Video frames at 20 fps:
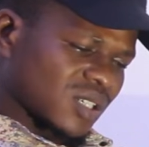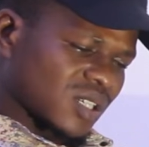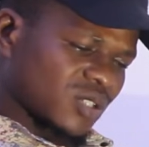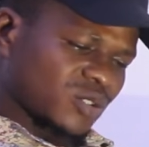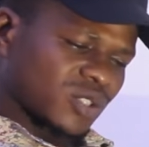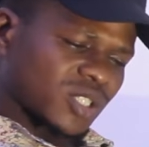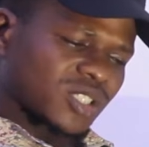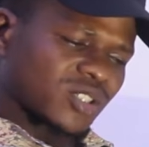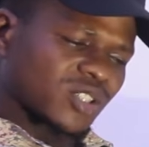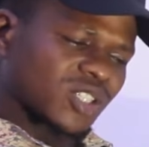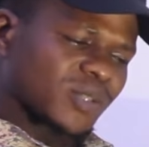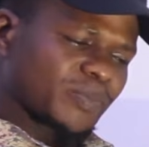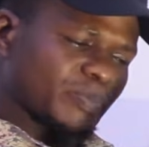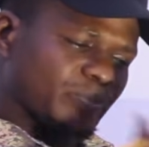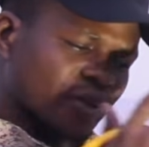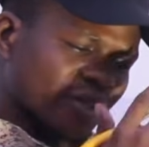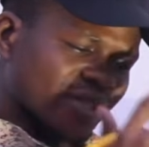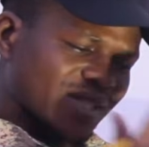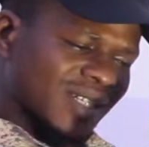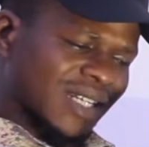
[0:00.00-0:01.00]
And you're the only
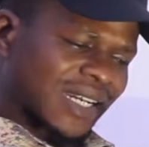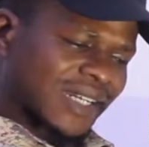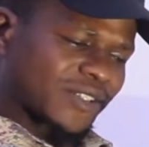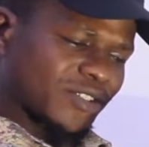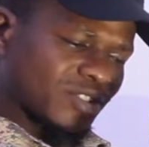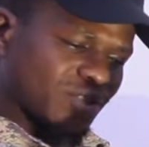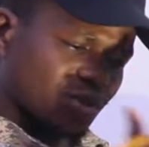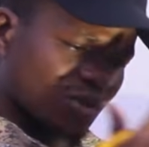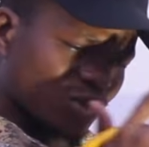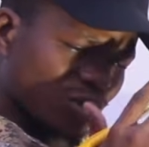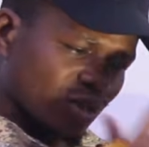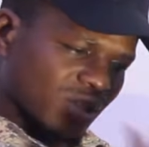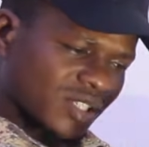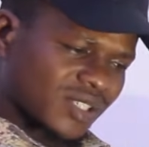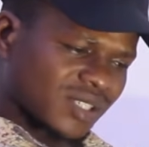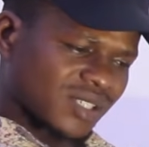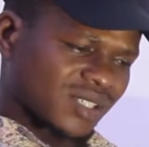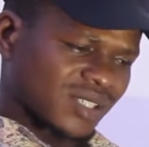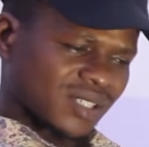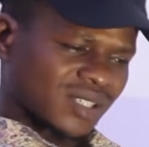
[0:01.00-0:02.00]
person I
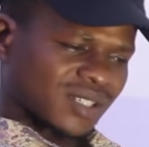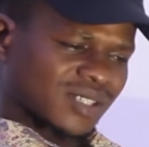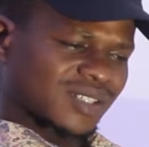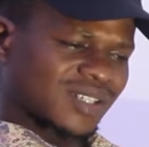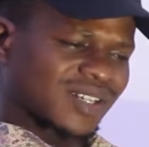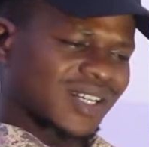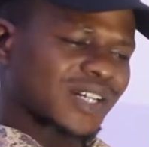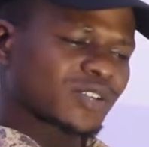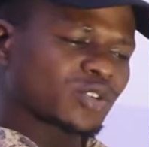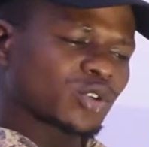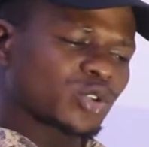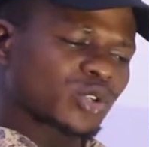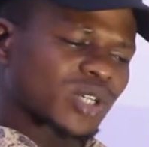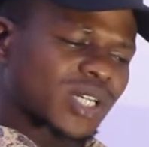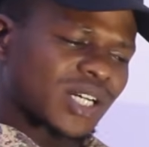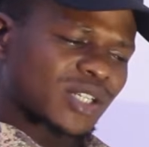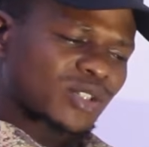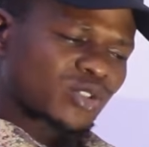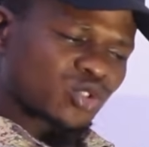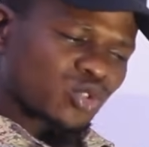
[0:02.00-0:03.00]
trust that I know you
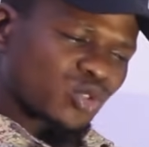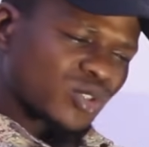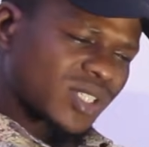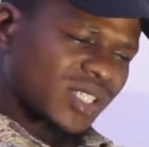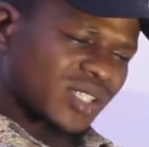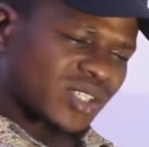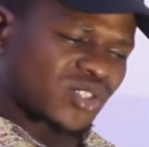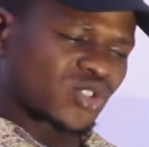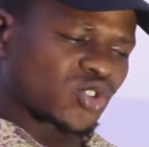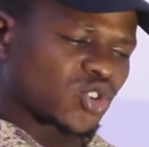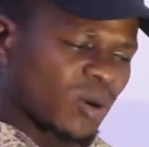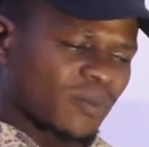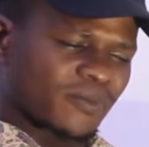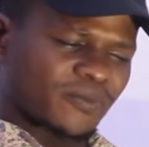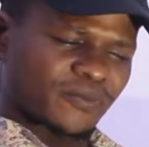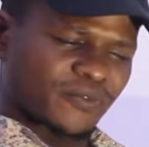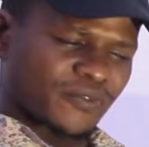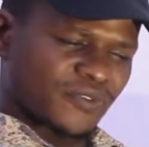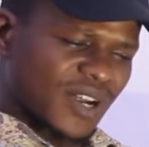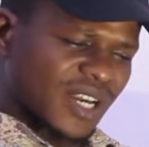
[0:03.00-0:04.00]
can do this
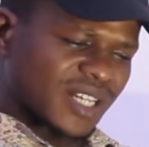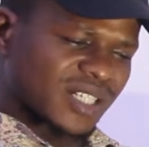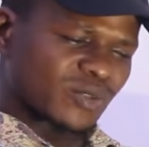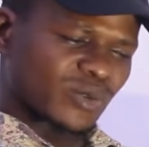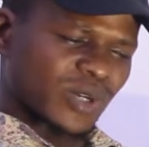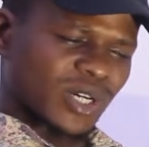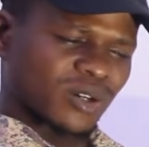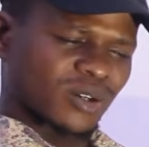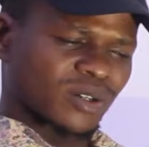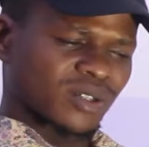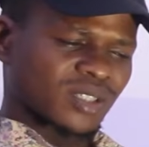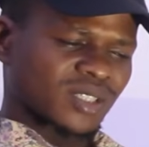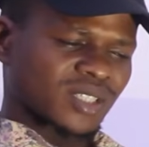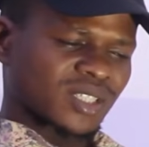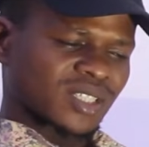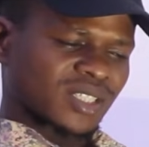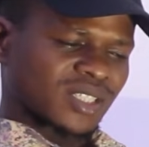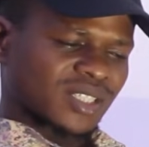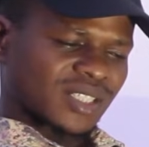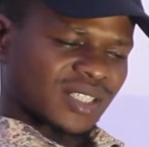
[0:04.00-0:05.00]
job very well.
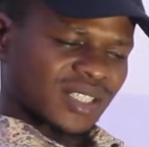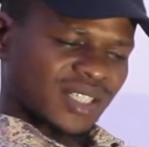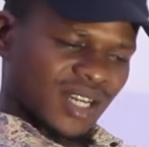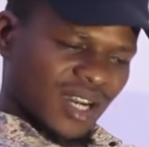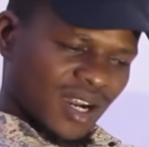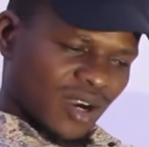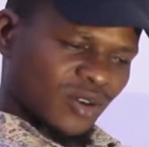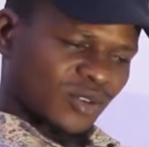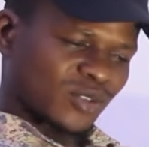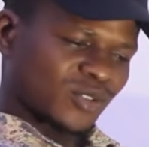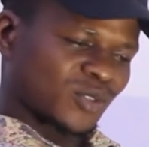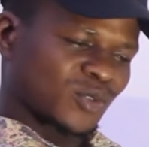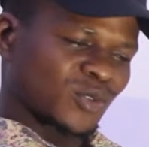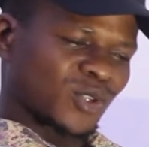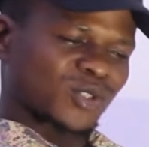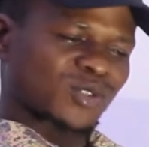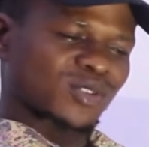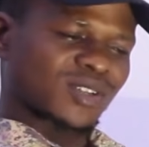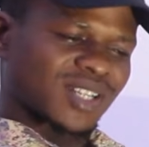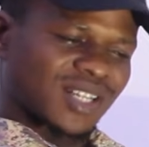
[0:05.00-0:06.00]
Now, you
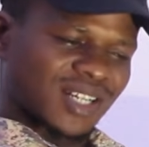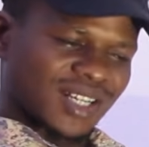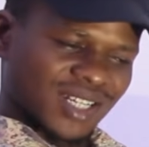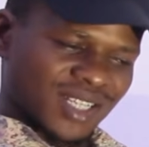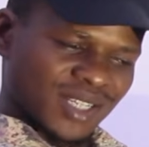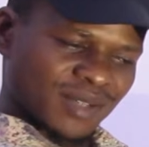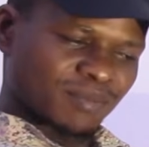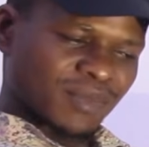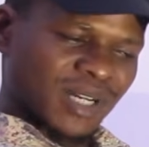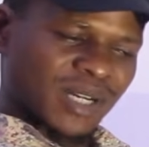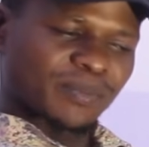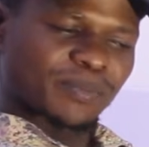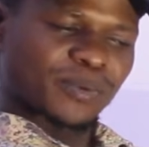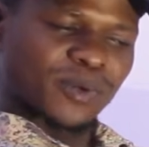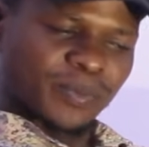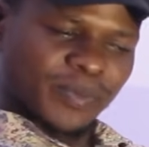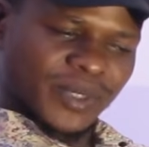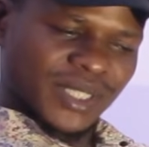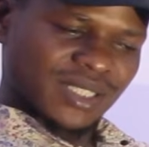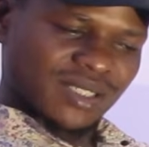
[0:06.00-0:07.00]
want to claim my
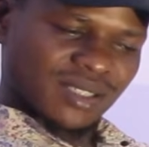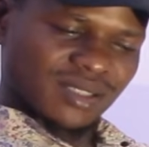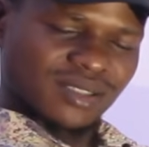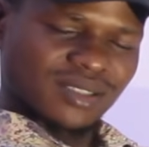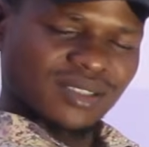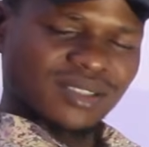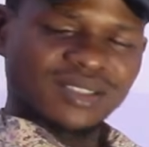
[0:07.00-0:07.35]
property.